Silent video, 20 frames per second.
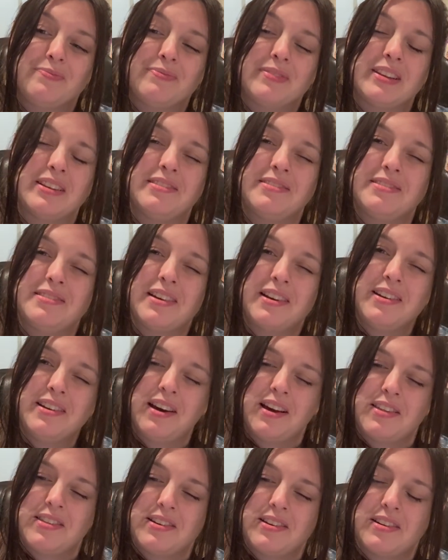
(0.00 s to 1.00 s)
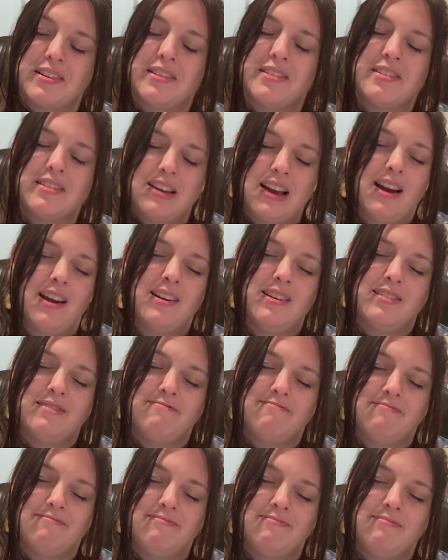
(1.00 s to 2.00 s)
is none other than
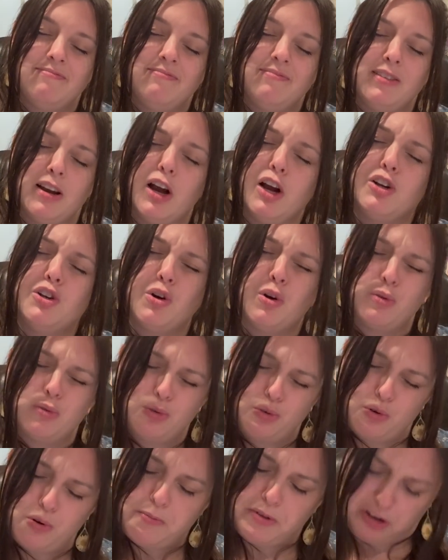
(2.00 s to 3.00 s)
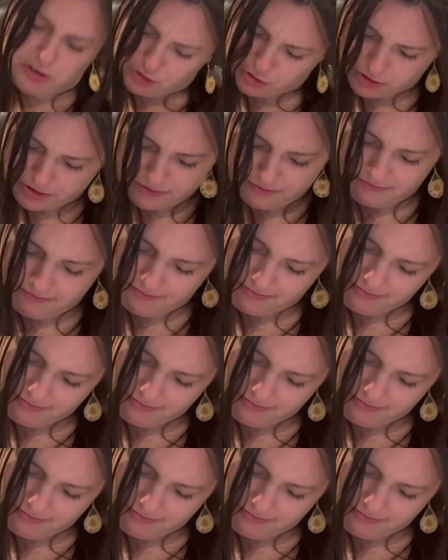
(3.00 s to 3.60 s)
a toadstool mushroom.